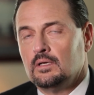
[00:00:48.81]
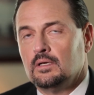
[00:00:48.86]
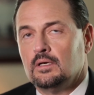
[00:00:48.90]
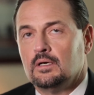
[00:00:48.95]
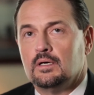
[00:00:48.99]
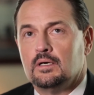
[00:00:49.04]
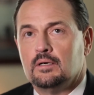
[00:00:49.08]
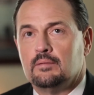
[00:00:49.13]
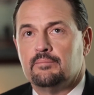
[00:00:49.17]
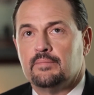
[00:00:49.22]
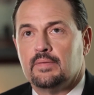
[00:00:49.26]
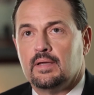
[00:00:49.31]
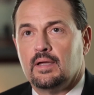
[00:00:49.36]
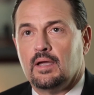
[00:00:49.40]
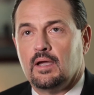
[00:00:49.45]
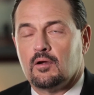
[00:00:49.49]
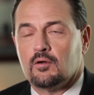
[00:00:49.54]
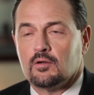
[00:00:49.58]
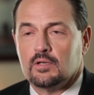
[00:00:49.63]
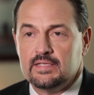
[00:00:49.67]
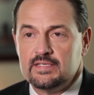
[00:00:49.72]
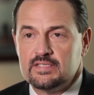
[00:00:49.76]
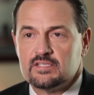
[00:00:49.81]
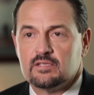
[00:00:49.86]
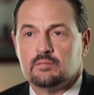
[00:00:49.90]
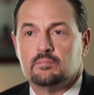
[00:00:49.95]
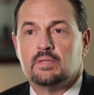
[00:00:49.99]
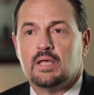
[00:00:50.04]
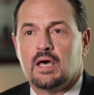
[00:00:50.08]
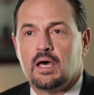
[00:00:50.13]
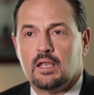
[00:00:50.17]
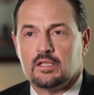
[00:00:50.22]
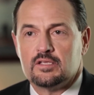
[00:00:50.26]
um, or at least some
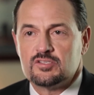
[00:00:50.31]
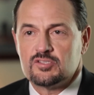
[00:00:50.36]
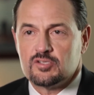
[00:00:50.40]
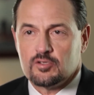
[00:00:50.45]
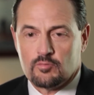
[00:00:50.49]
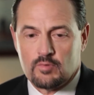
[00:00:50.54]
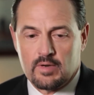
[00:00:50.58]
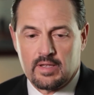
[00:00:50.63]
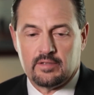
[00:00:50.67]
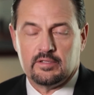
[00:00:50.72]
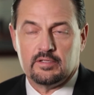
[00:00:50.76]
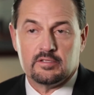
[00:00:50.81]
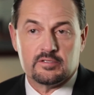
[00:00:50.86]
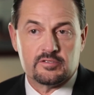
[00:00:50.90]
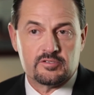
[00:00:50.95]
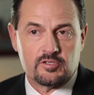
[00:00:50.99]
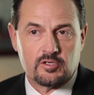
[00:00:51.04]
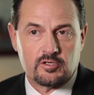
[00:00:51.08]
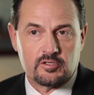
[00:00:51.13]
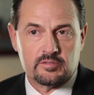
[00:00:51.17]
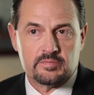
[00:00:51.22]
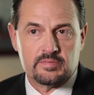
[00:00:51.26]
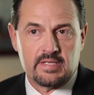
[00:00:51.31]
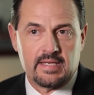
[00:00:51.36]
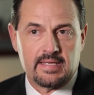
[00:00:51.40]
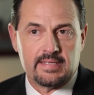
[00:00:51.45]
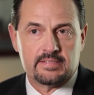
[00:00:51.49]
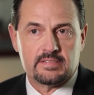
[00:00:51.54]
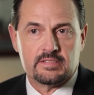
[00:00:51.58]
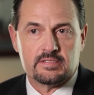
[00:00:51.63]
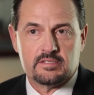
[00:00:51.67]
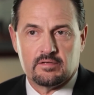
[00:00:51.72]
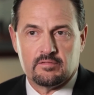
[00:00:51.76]
knowledge surrounding the
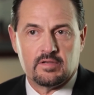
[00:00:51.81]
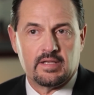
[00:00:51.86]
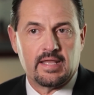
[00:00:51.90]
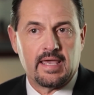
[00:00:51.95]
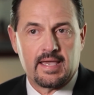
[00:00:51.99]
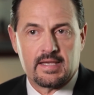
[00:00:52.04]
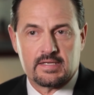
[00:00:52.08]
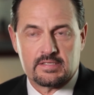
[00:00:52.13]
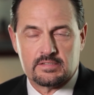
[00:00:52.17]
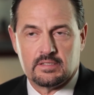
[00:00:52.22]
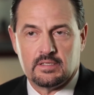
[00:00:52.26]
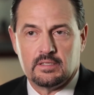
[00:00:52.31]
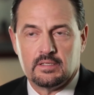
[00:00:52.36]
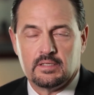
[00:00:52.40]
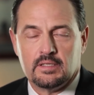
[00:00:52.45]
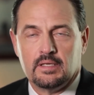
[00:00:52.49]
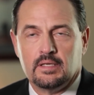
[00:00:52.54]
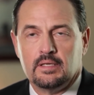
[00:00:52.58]
circumstances of an accident.